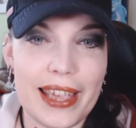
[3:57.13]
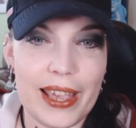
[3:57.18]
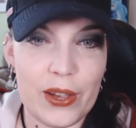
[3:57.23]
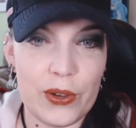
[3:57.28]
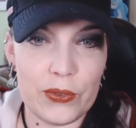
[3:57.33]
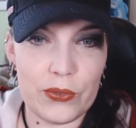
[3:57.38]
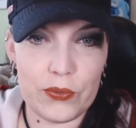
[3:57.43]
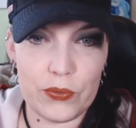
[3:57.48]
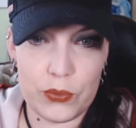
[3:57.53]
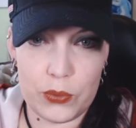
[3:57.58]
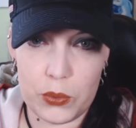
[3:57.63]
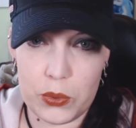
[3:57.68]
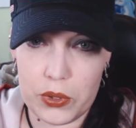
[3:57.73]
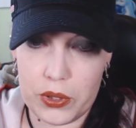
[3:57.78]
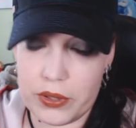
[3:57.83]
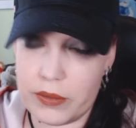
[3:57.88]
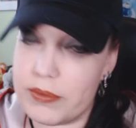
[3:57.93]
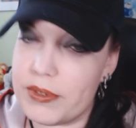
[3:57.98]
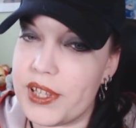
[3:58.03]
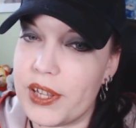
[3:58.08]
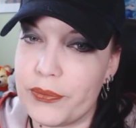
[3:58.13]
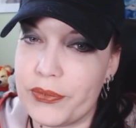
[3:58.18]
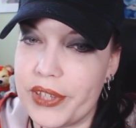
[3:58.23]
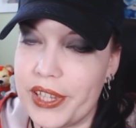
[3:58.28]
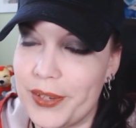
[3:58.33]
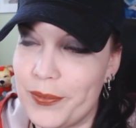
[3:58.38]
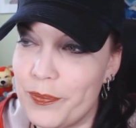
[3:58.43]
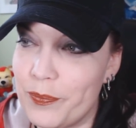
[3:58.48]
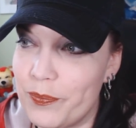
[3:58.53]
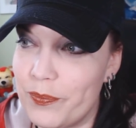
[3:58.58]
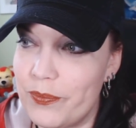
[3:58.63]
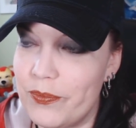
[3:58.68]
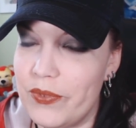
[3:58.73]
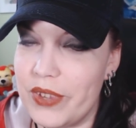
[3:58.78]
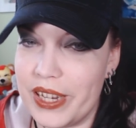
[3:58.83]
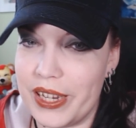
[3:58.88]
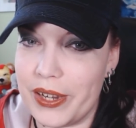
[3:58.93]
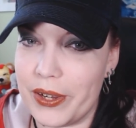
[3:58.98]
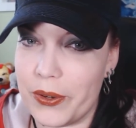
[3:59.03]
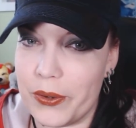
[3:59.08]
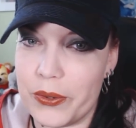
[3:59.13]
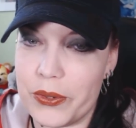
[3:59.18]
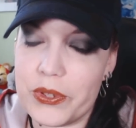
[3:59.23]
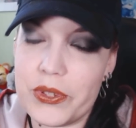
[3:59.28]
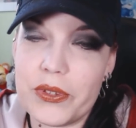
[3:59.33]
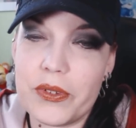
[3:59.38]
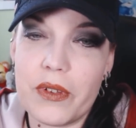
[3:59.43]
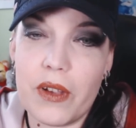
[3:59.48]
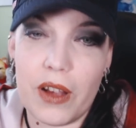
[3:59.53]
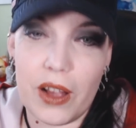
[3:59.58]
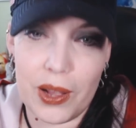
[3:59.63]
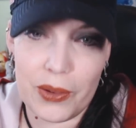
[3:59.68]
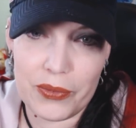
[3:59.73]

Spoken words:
count for stuff like videos,